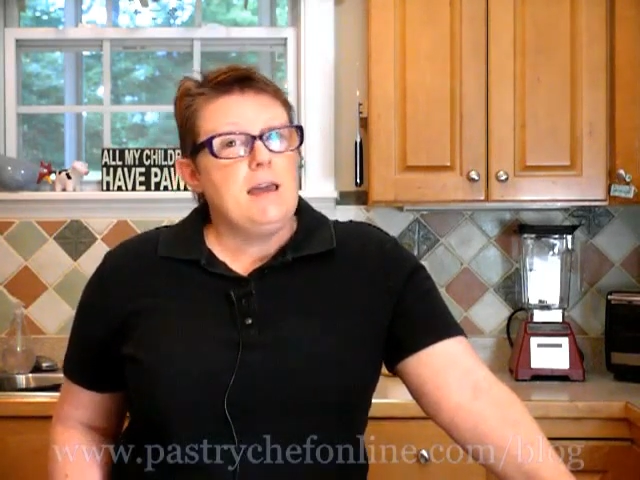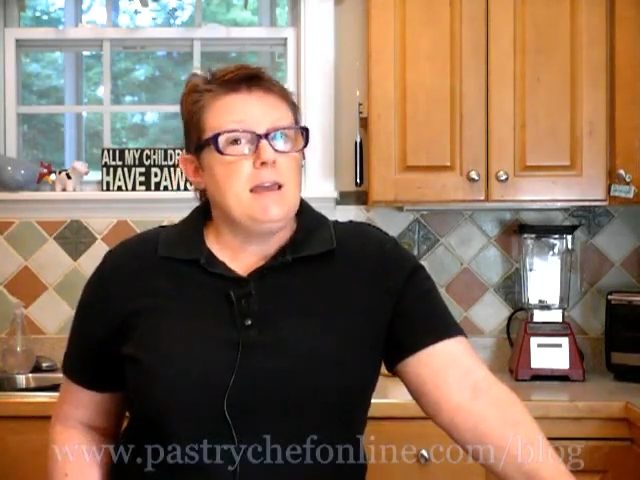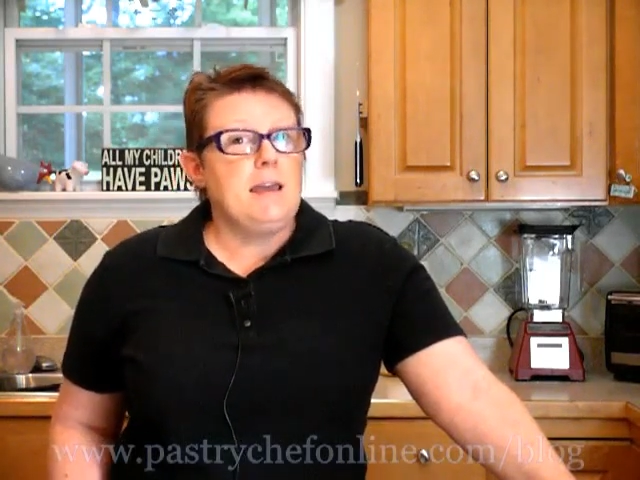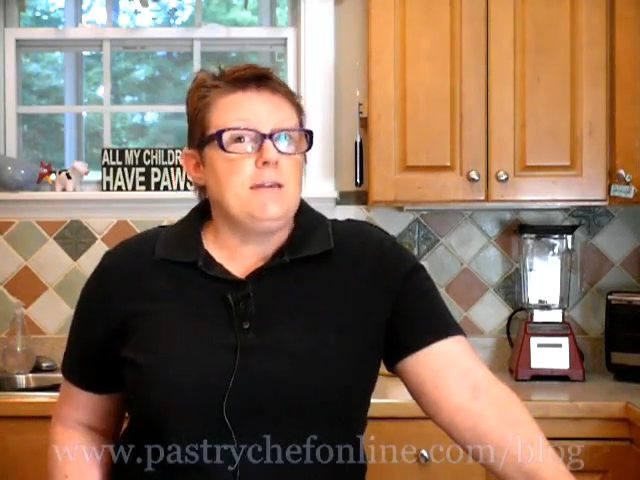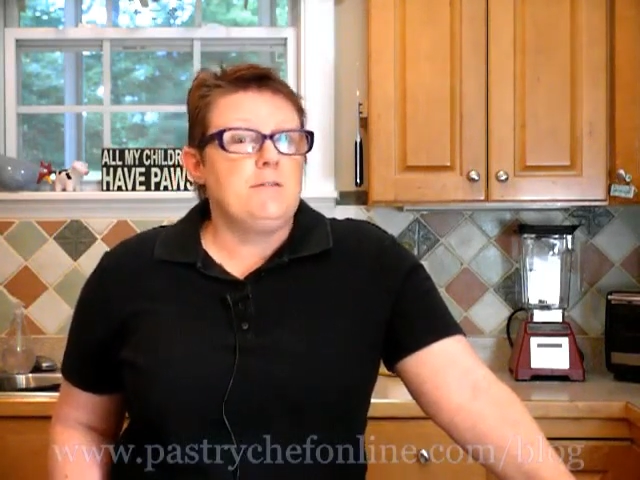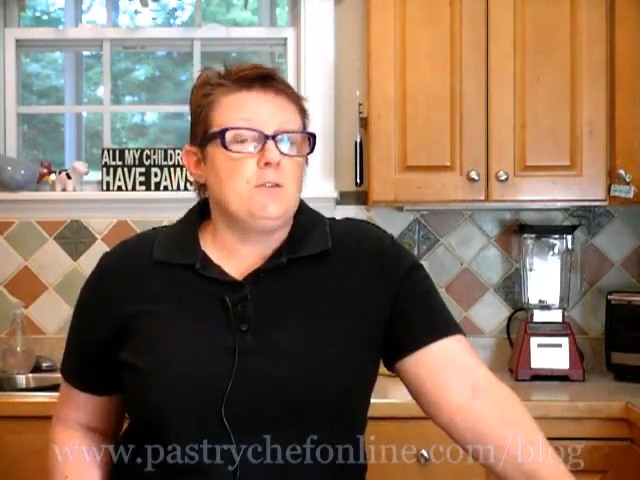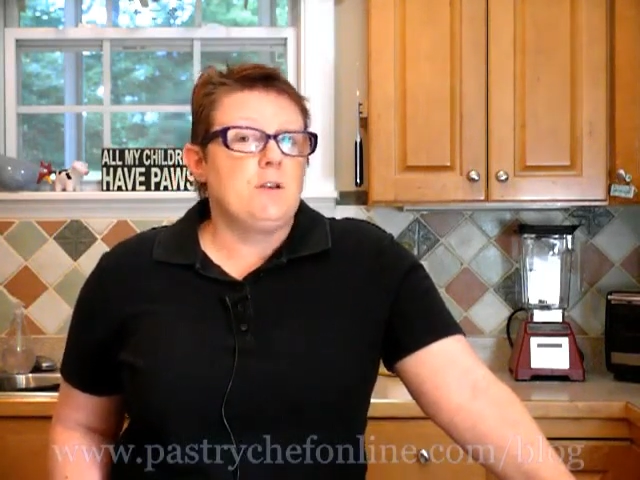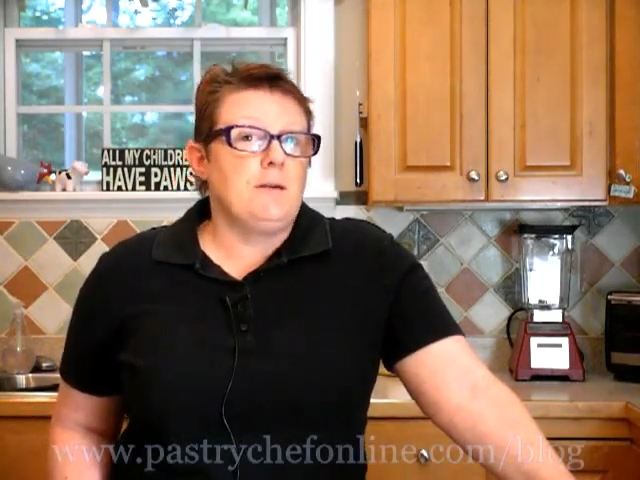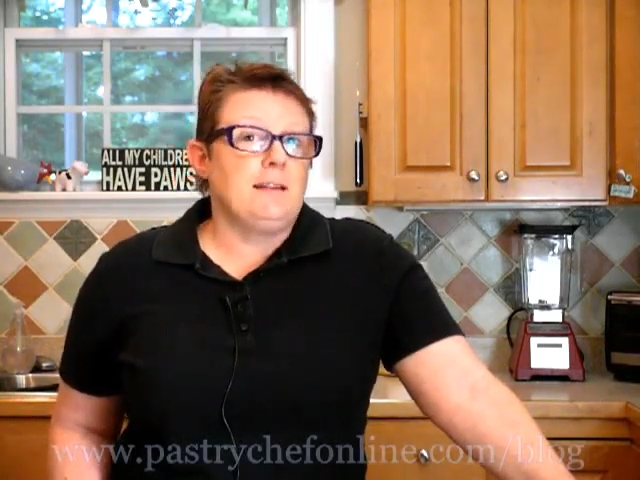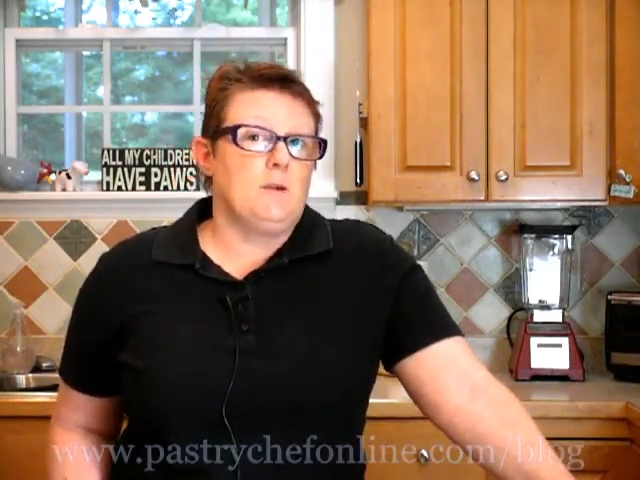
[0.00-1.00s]
If you
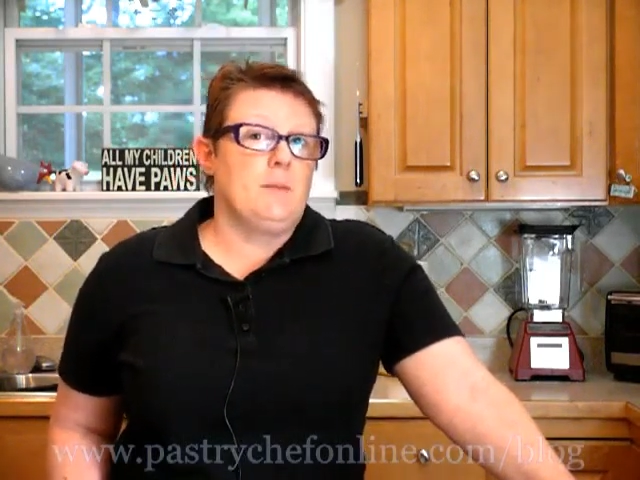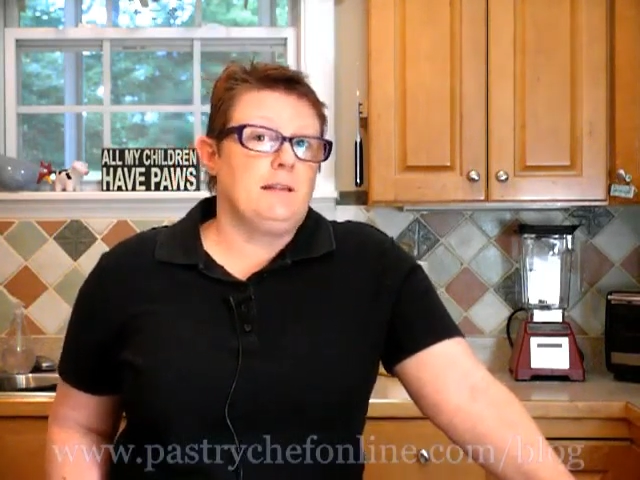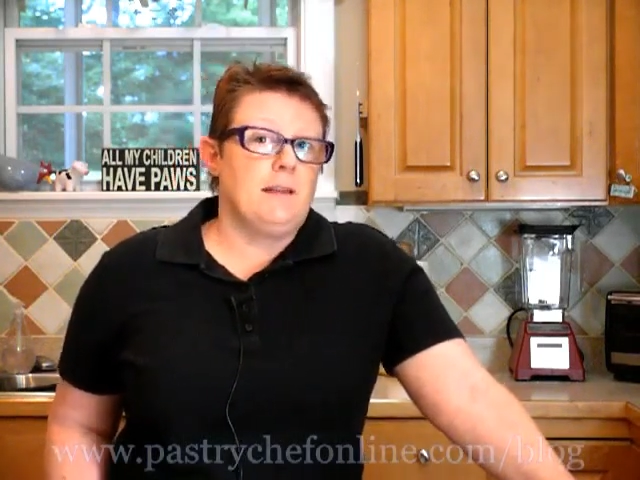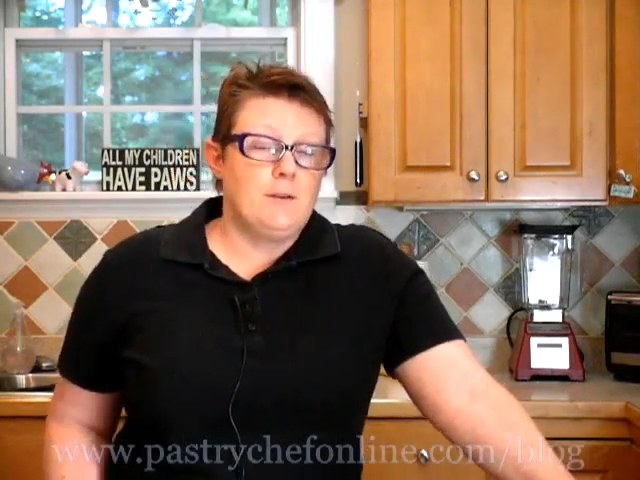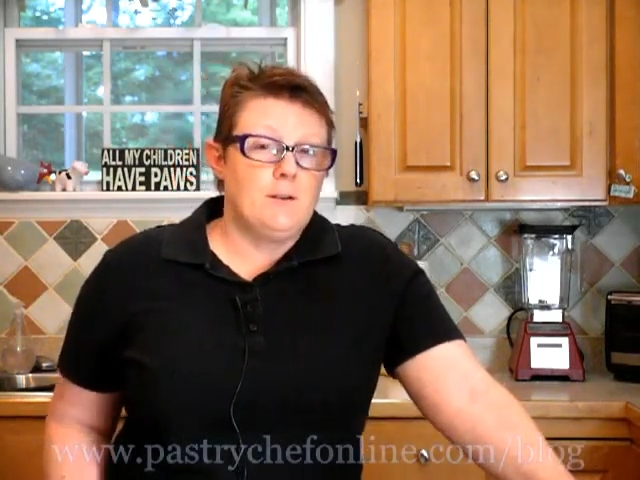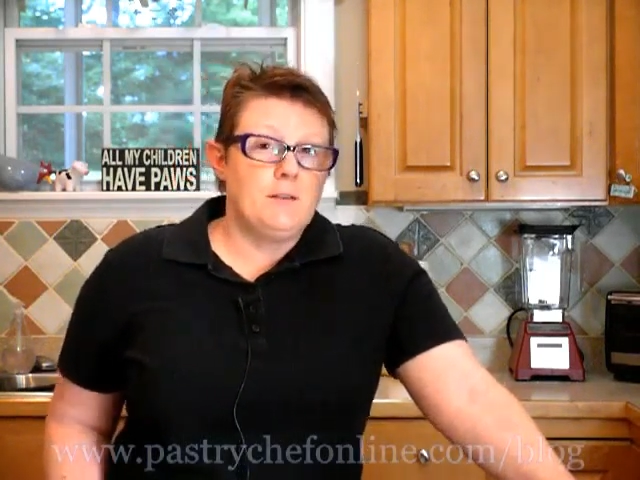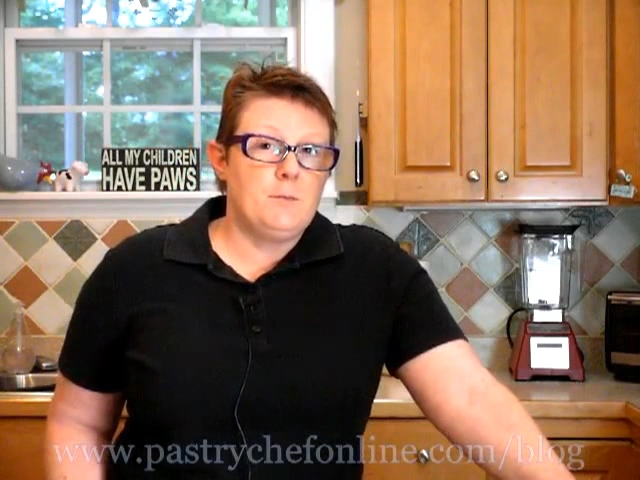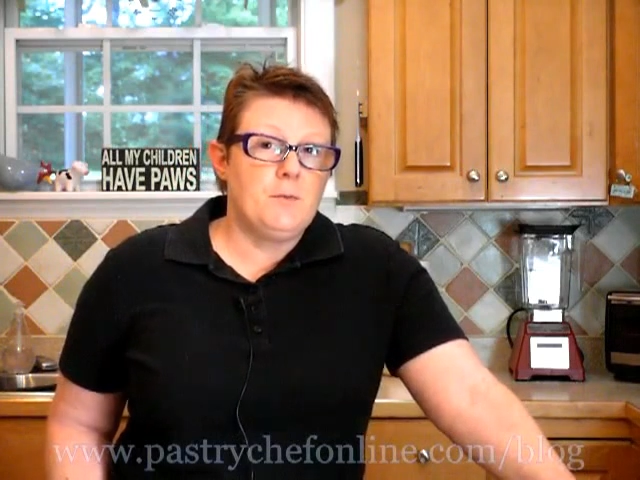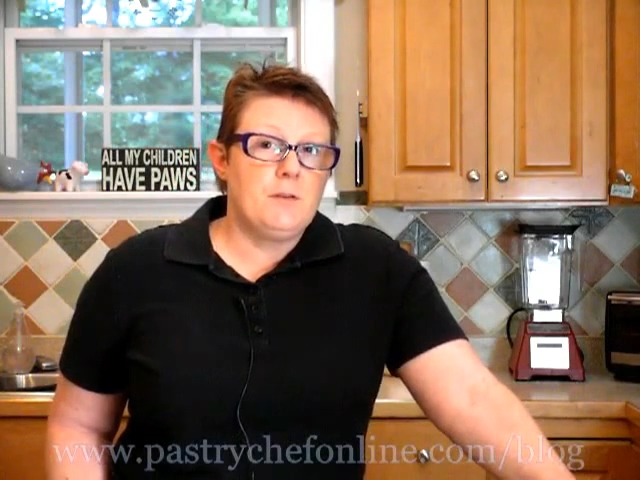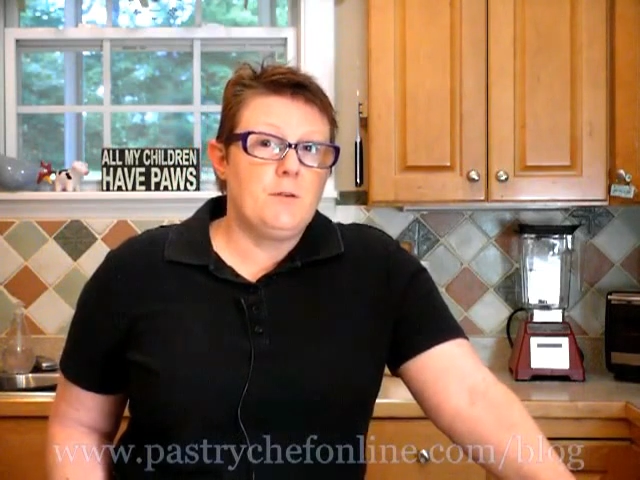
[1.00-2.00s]
go a little bit lighter on the
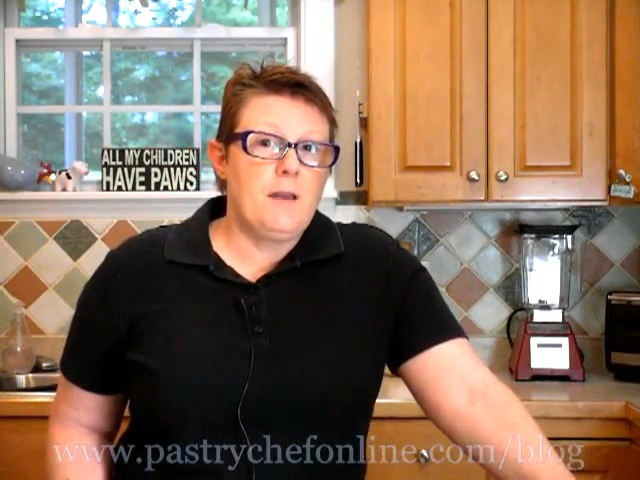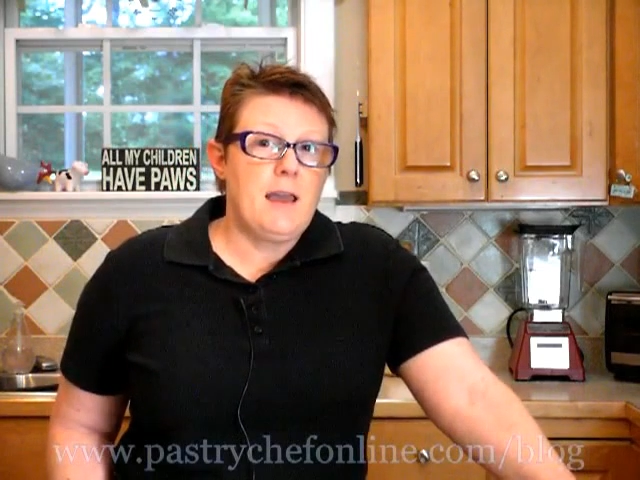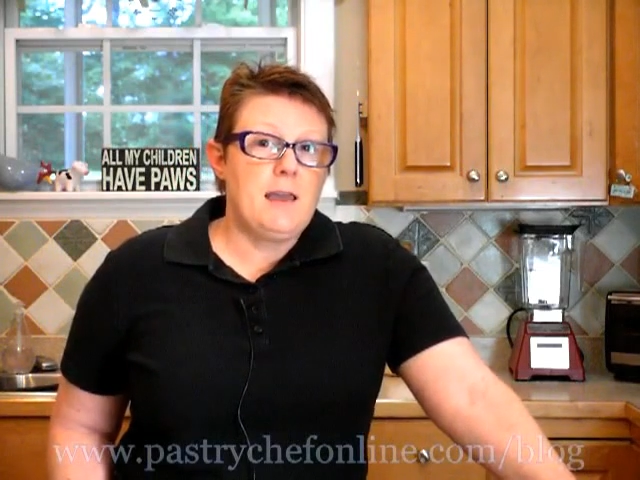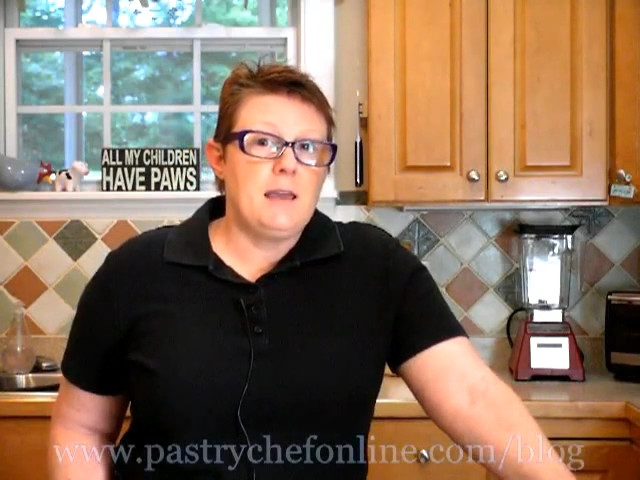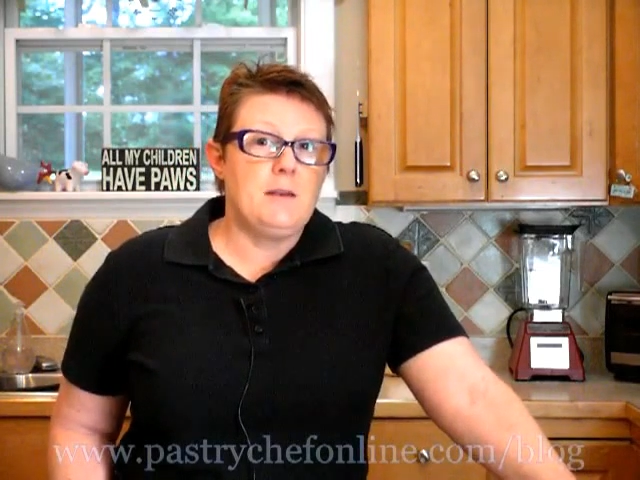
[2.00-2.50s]
puree,